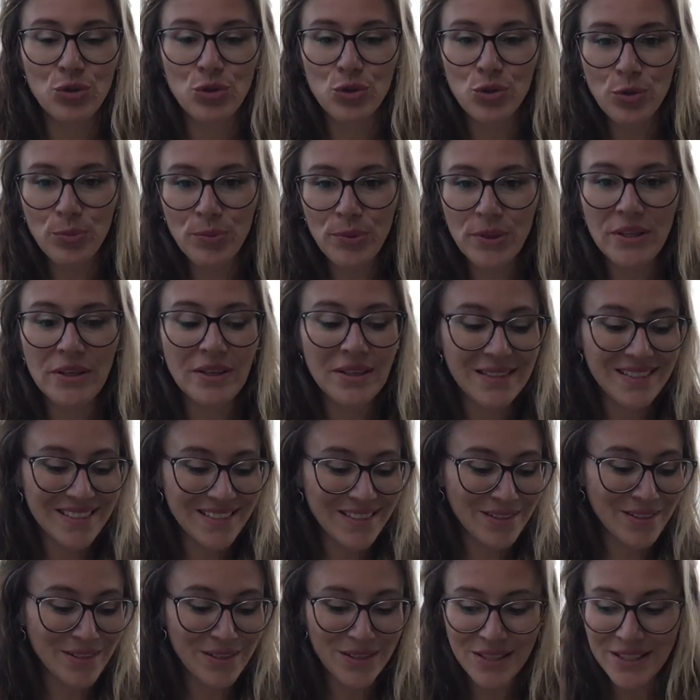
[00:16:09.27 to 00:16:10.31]
Jupiter is
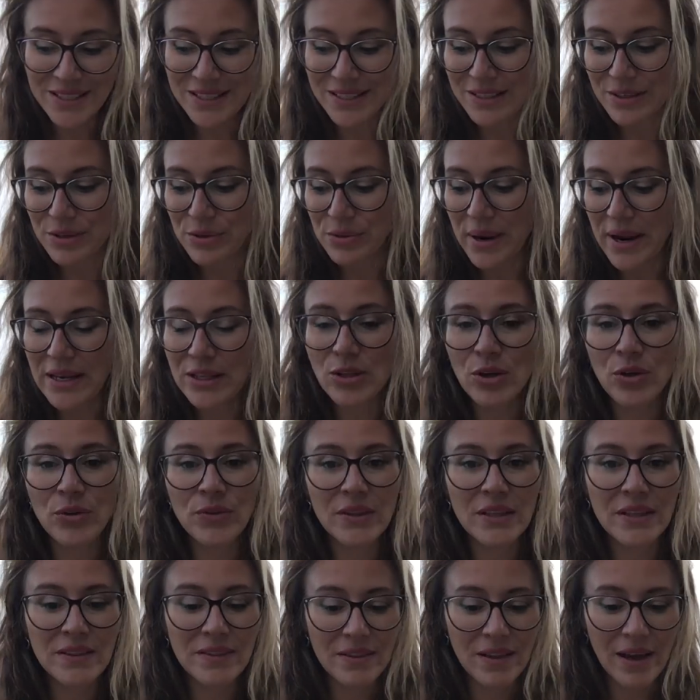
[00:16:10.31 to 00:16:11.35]
turning direct
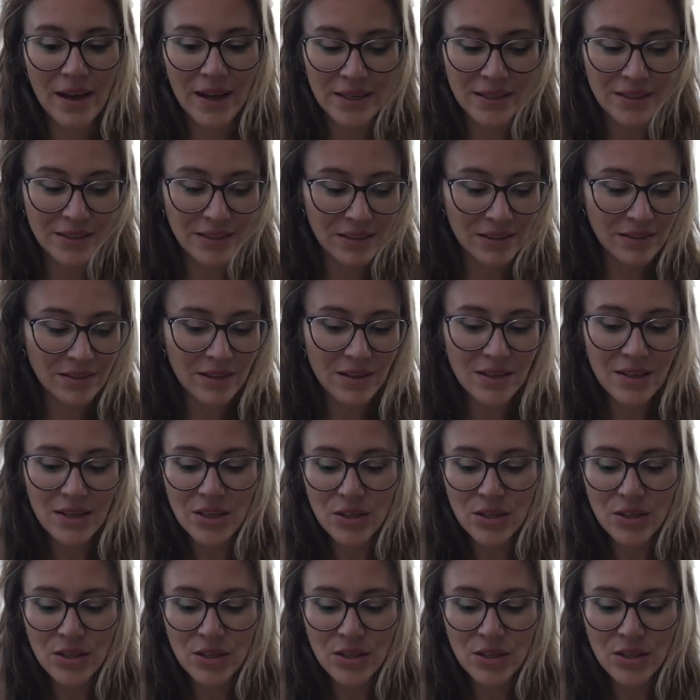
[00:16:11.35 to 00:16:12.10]
on the 19th,